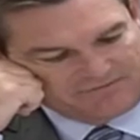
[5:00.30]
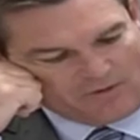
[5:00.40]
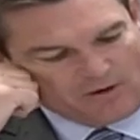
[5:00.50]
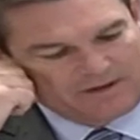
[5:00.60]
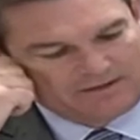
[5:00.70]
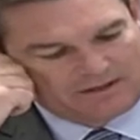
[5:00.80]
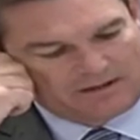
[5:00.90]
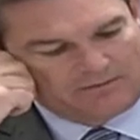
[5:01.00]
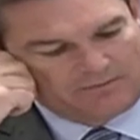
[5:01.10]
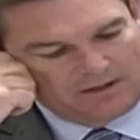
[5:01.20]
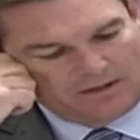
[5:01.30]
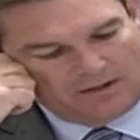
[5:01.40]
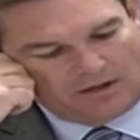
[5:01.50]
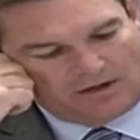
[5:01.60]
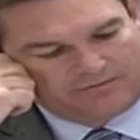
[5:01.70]
farm income
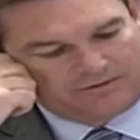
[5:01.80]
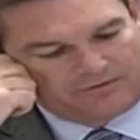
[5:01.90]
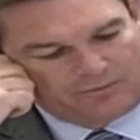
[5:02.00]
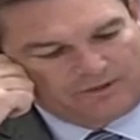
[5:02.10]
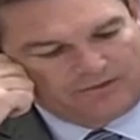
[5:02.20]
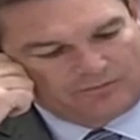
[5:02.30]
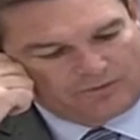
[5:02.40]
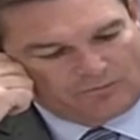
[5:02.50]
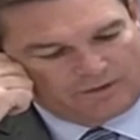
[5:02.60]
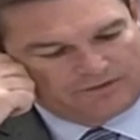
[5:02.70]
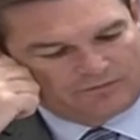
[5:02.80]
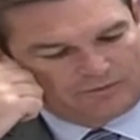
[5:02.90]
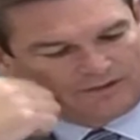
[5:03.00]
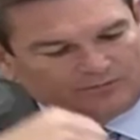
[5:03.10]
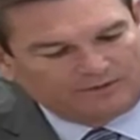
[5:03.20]
over the 2021 to
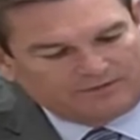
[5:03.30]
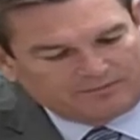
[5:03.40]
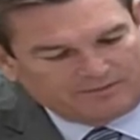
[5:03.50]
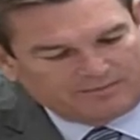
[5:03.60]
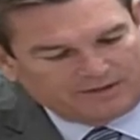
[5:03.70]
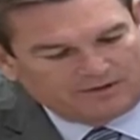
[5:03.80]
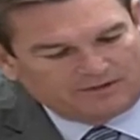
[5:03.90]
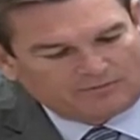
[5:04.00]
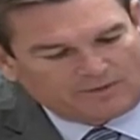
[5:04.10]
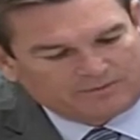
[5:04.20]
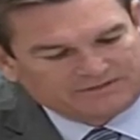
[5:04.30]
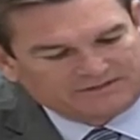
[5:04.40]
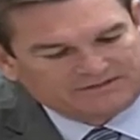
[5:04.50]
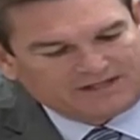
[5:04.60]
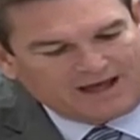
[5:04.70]
2023 period
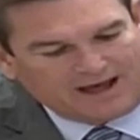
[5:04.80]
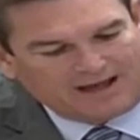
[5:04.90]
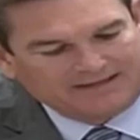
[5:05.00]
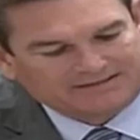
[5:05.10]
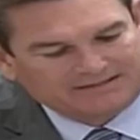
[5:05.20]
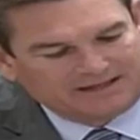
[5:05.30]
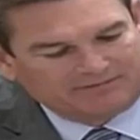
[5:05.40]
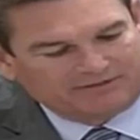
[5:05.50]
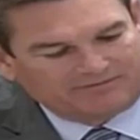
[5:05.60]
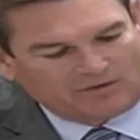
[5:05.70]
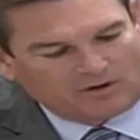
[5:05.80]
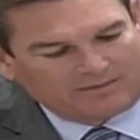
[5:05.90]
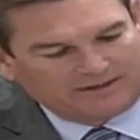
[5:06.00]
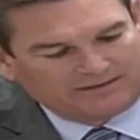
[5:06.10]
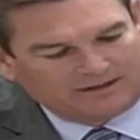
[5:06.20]
represents the highest level of
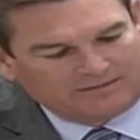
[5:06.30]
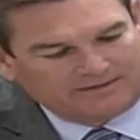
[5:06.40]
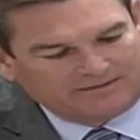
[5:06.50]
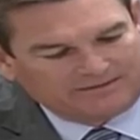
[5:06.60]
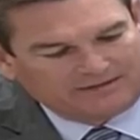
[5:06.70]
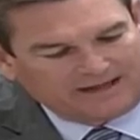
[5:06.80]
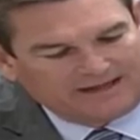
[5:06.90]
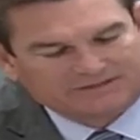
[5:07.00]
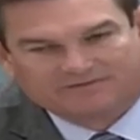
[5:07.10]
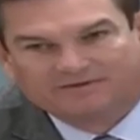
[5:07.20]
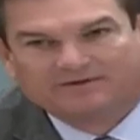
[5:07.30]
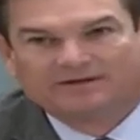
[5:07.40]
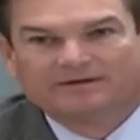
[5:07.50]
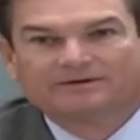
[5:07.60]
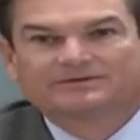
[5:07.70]
farm income in the last 50
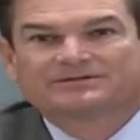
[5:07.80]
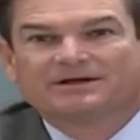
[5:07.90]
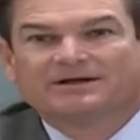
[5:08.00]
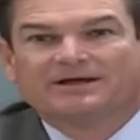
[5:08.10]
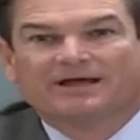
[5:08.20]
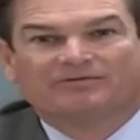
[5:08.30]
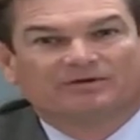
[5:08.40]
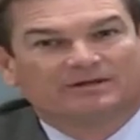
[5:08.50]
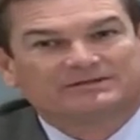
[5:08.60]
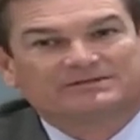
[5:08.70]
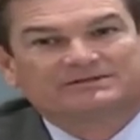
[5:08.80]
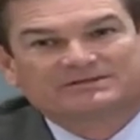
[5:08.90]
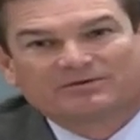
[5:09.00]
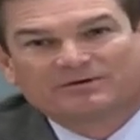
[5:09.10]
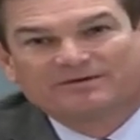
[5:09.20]
years. If you listen to
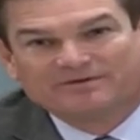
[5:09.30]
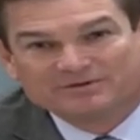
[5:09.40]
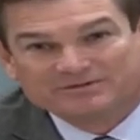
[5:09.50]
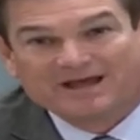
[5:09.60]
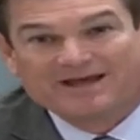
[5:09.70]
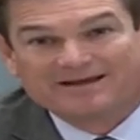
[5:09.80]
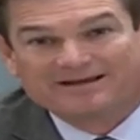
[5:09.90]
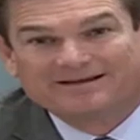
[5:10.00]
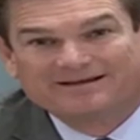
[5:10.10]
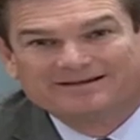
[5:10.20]
Secretary Vilsack,